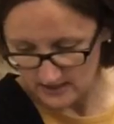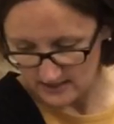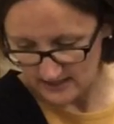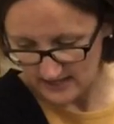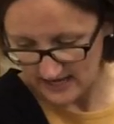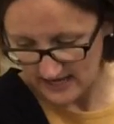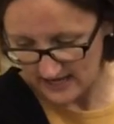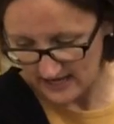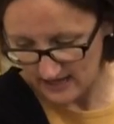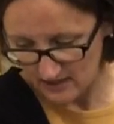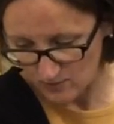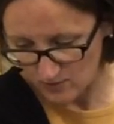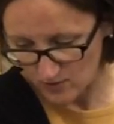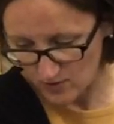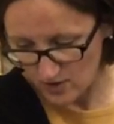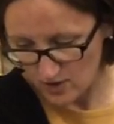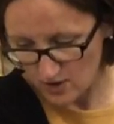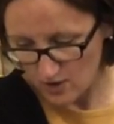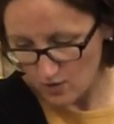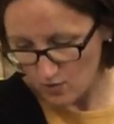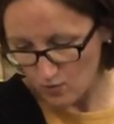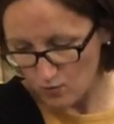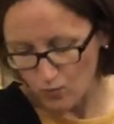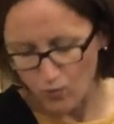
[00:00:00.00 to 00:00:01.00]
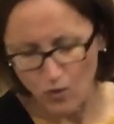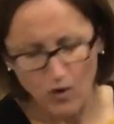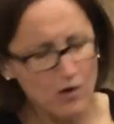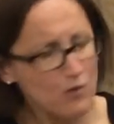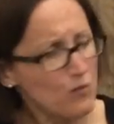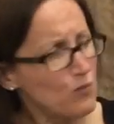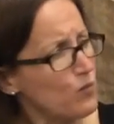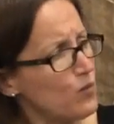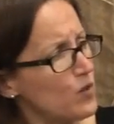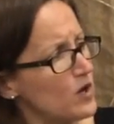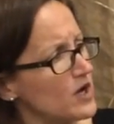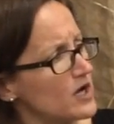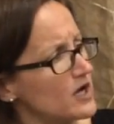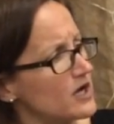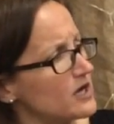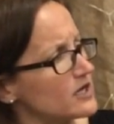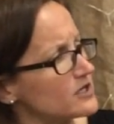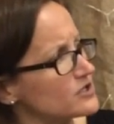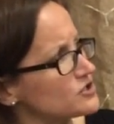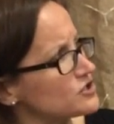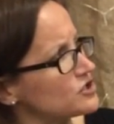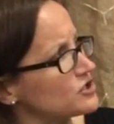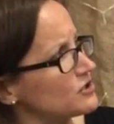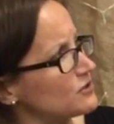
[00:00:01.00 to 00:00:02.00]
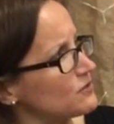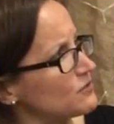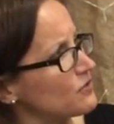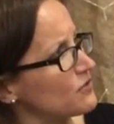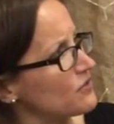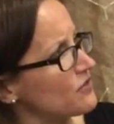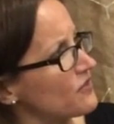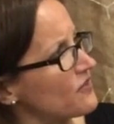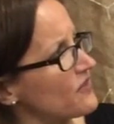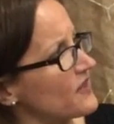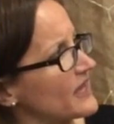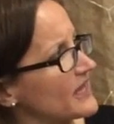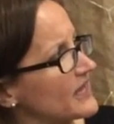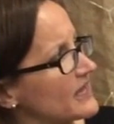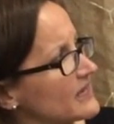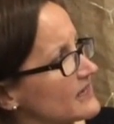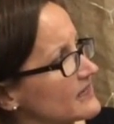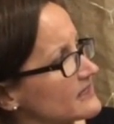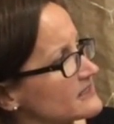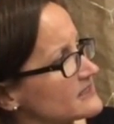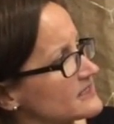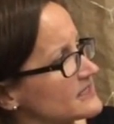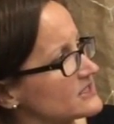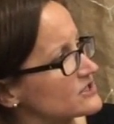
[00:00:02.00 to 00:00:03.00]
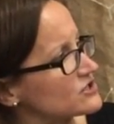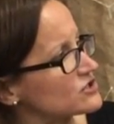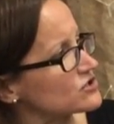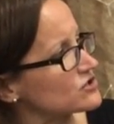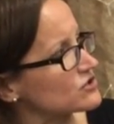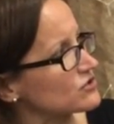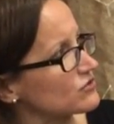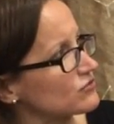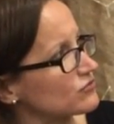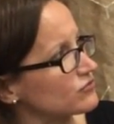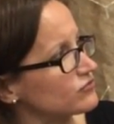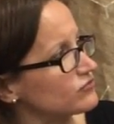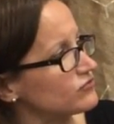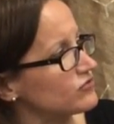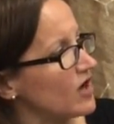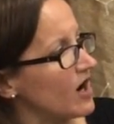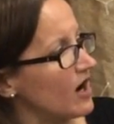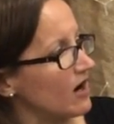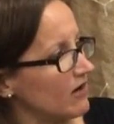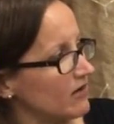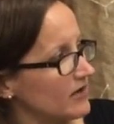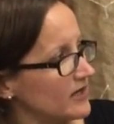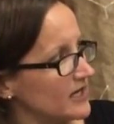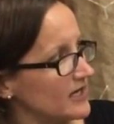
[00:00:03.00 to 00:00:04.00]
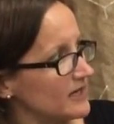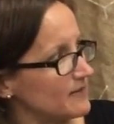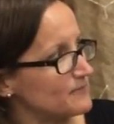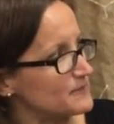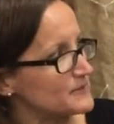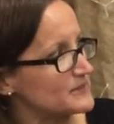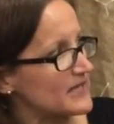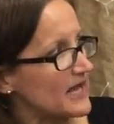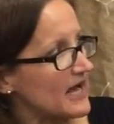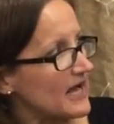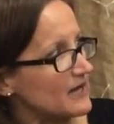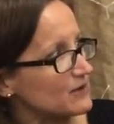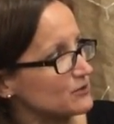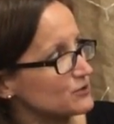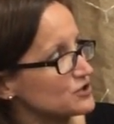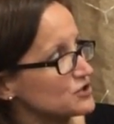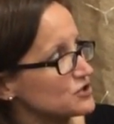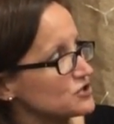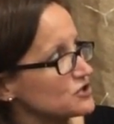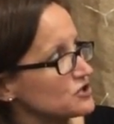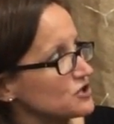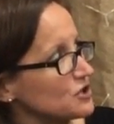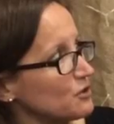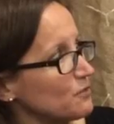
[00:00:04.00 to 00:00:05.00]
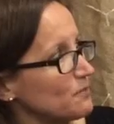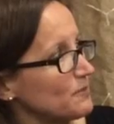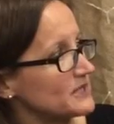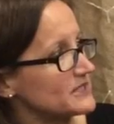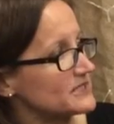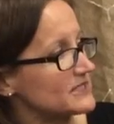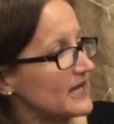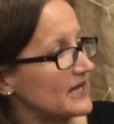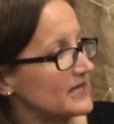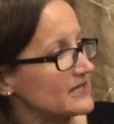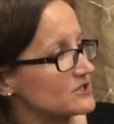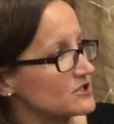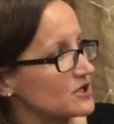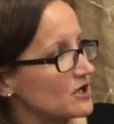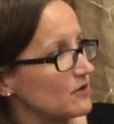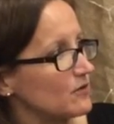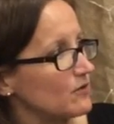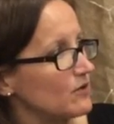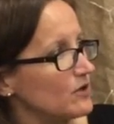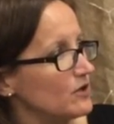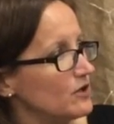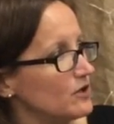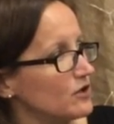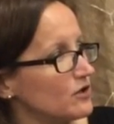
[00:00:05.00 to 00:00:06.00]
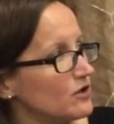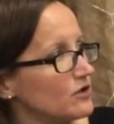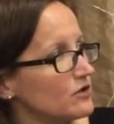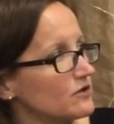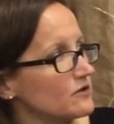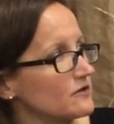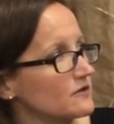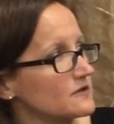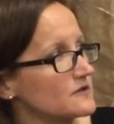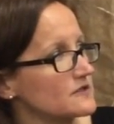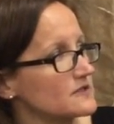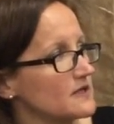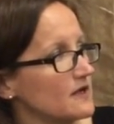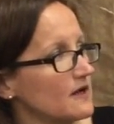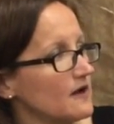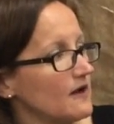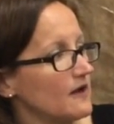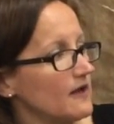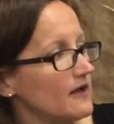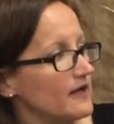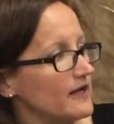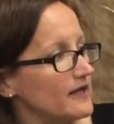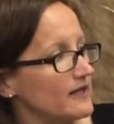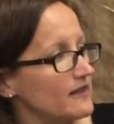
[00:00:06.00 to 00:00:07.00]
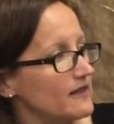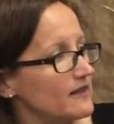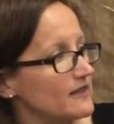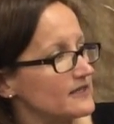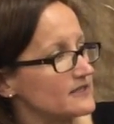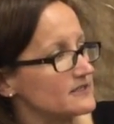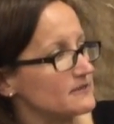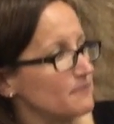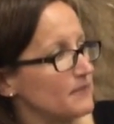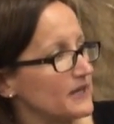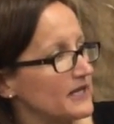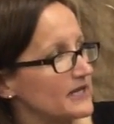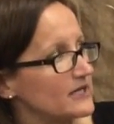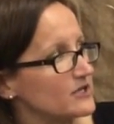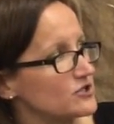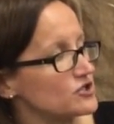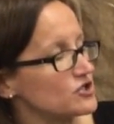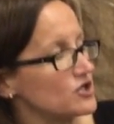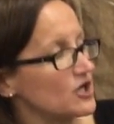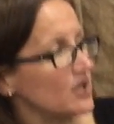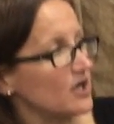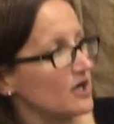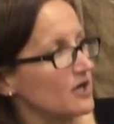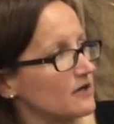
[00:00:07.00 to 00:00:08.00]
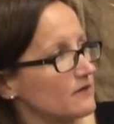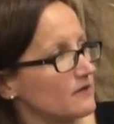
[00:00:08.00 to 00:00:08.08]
Now, what word do you think describes how Supertato looks in this picture?